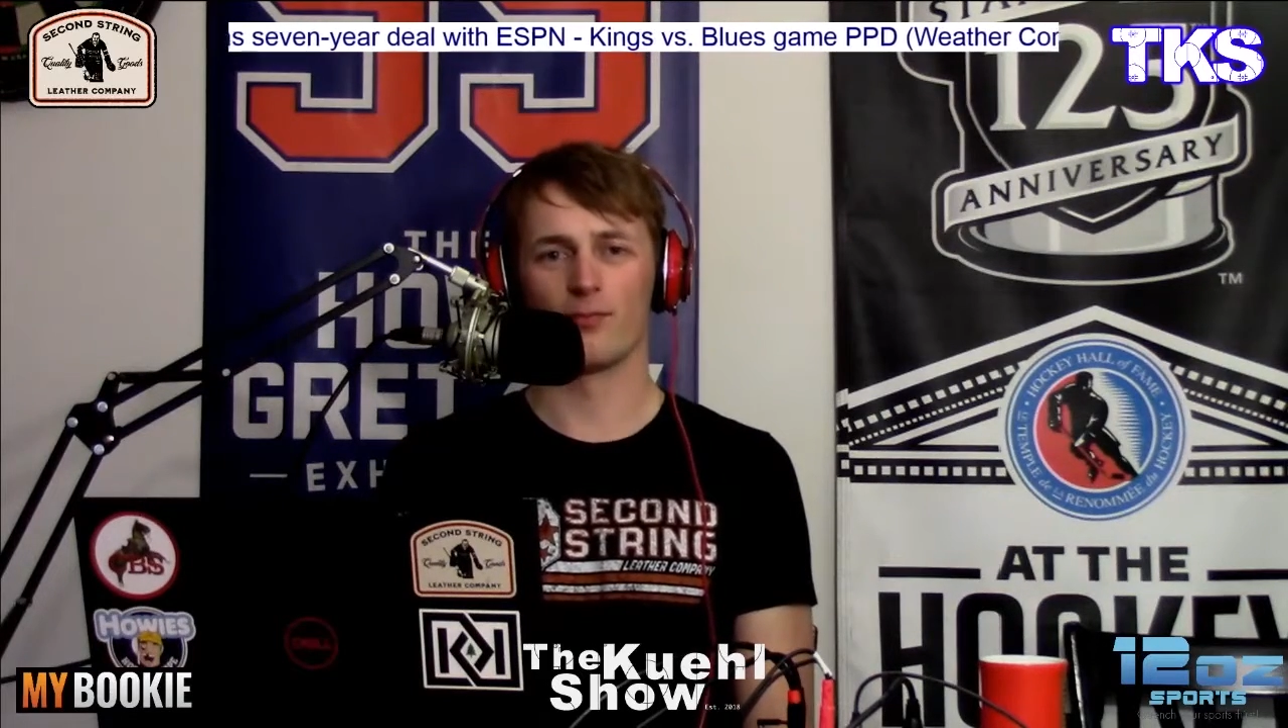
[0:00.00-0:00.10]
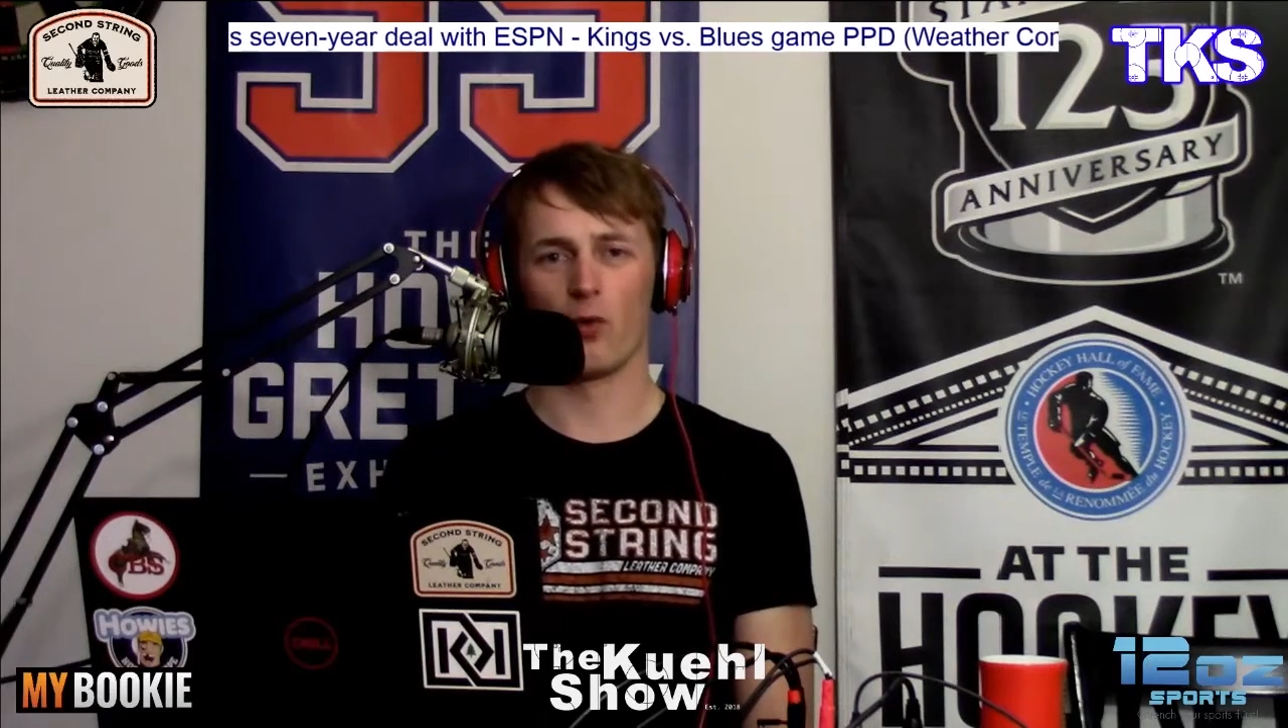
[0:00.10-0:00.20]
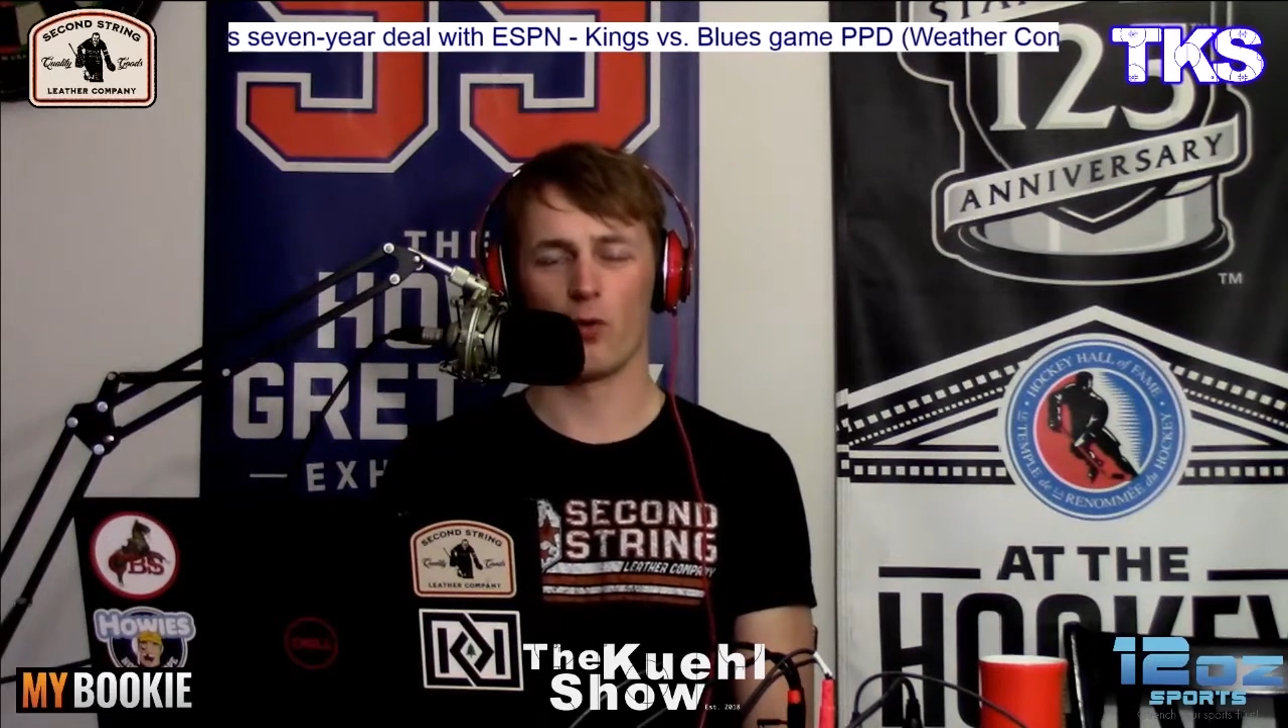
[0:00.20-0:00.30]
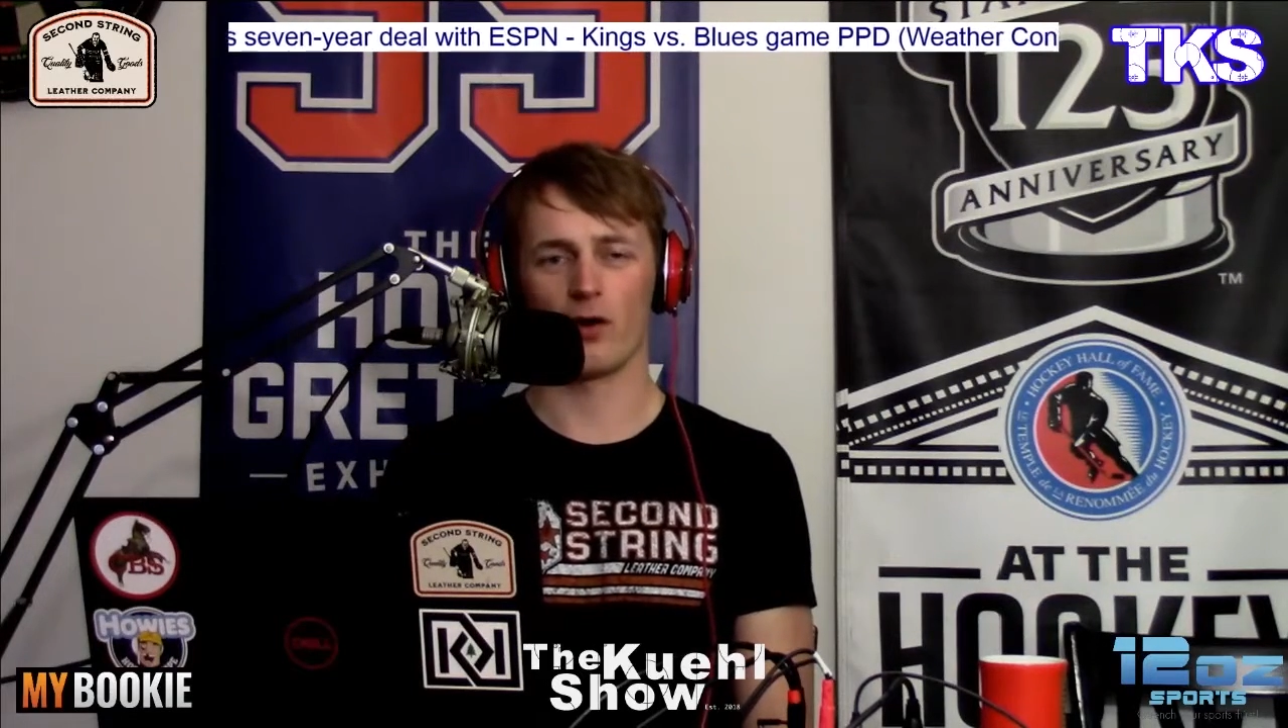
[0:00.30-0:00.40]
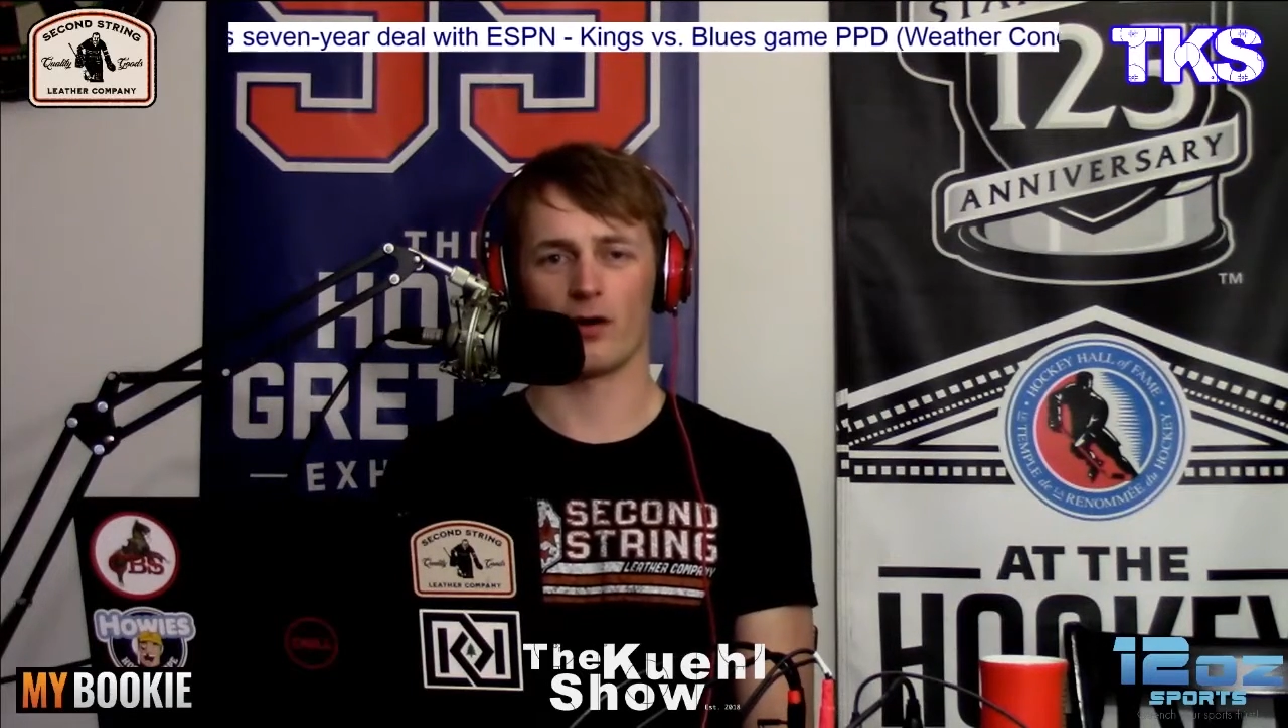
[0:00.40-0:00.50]

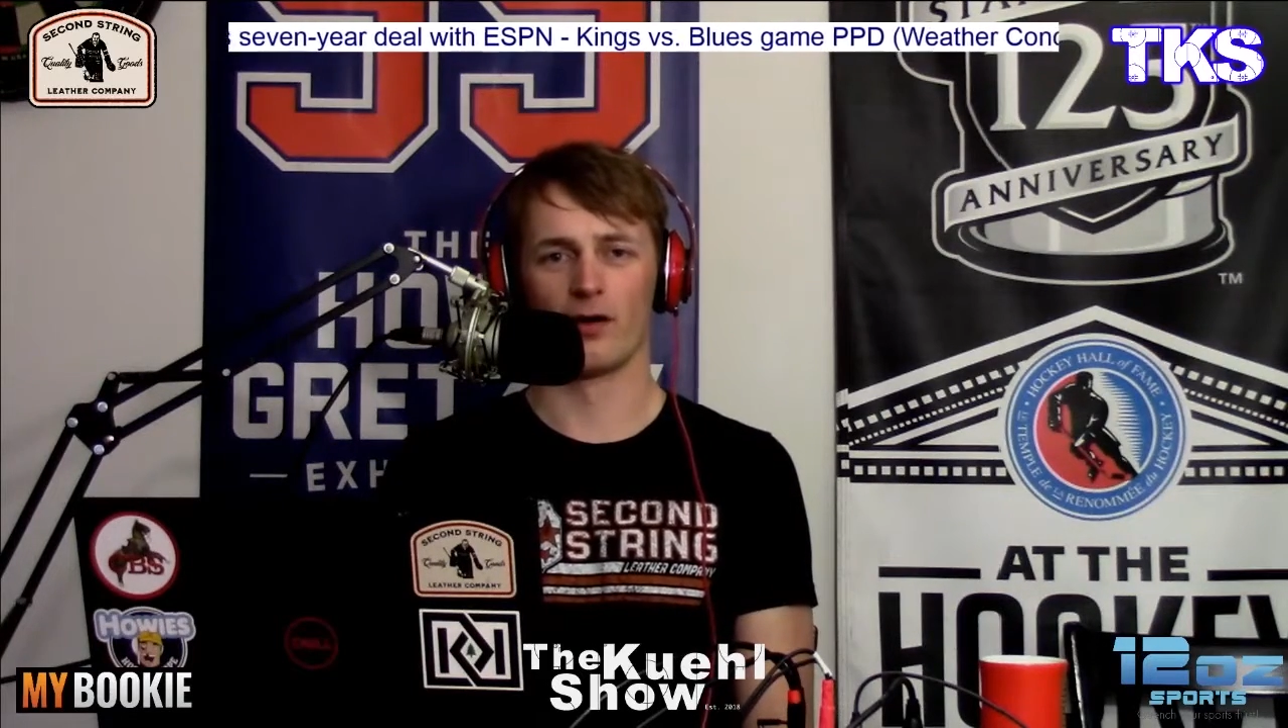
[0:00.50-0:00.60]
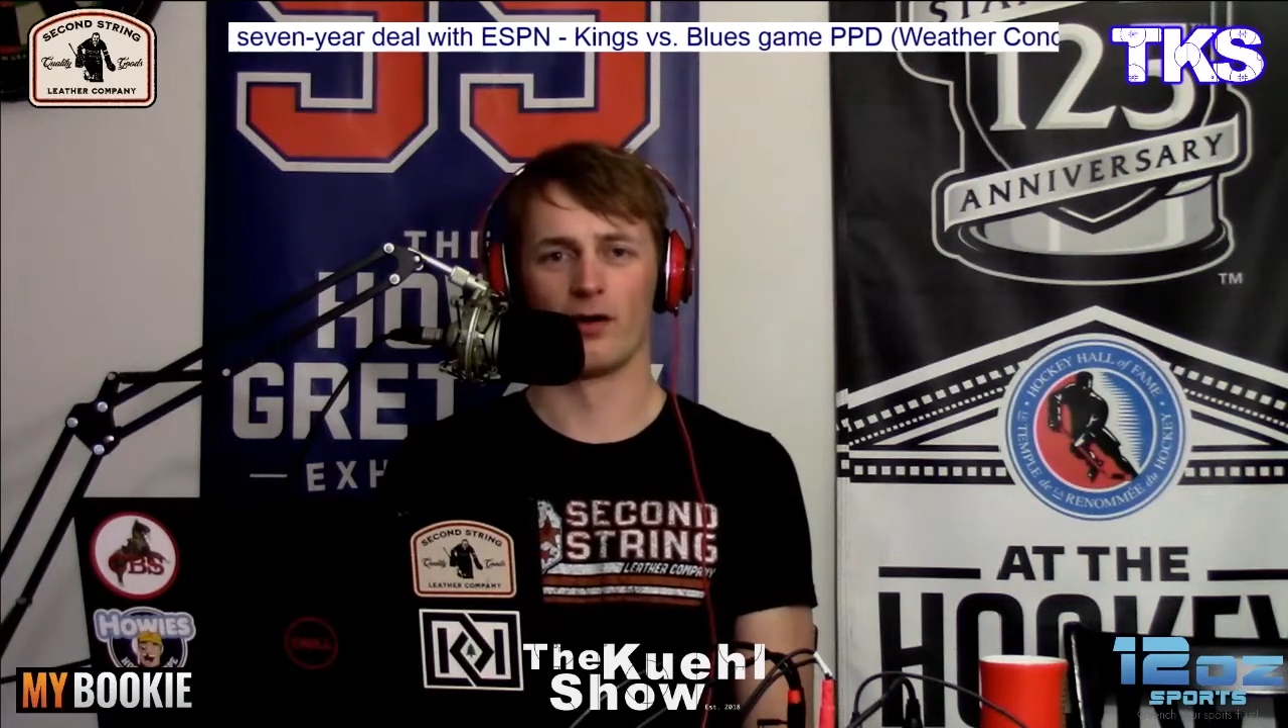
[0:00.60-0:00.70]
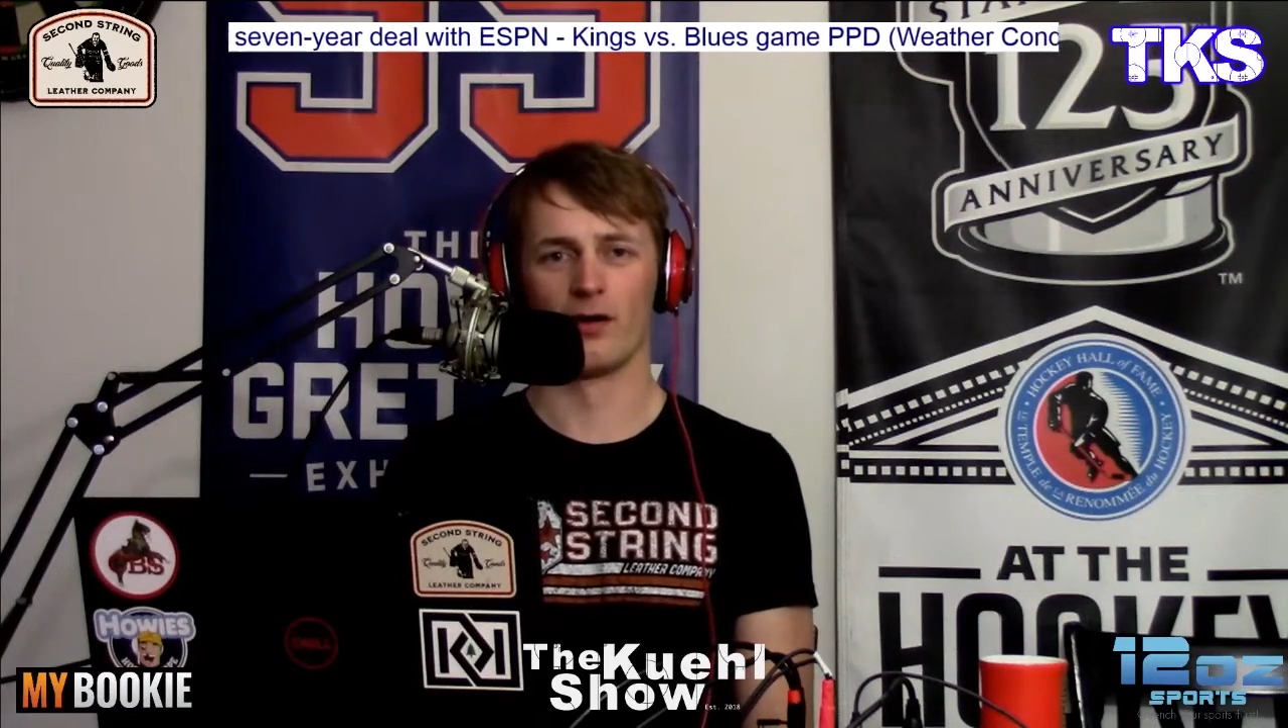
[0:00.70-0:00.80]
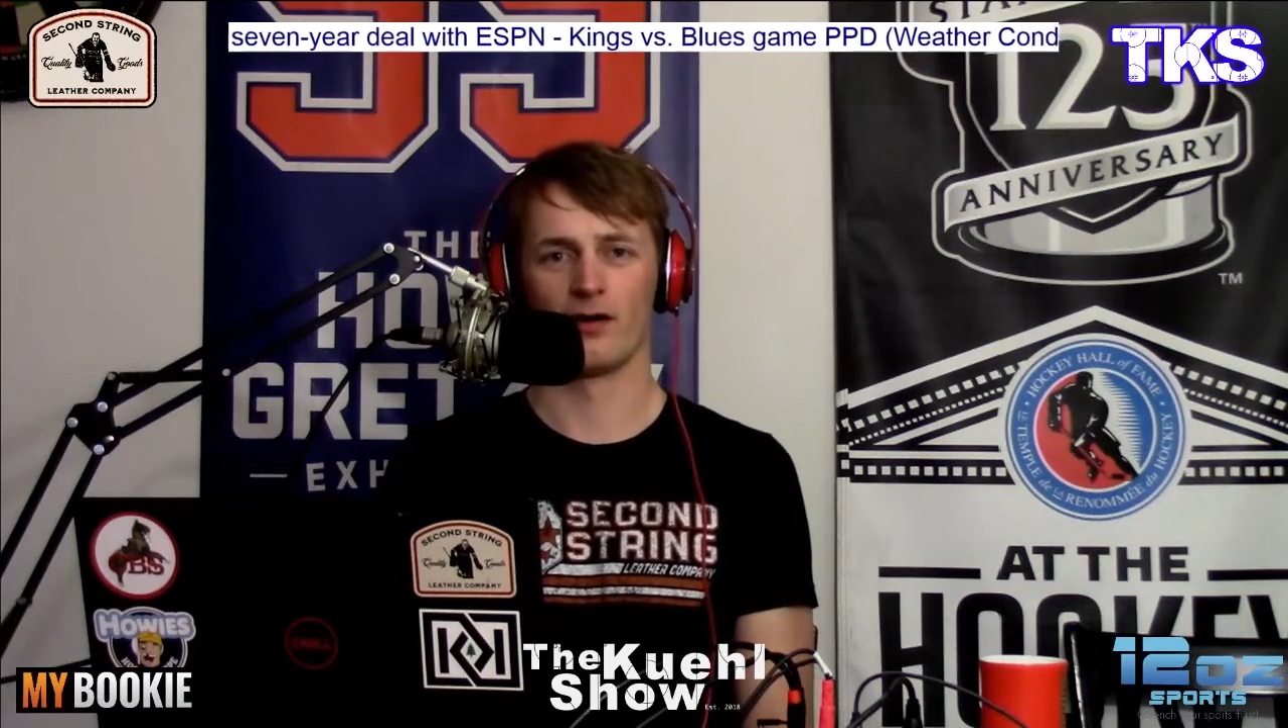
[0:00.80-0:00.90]
more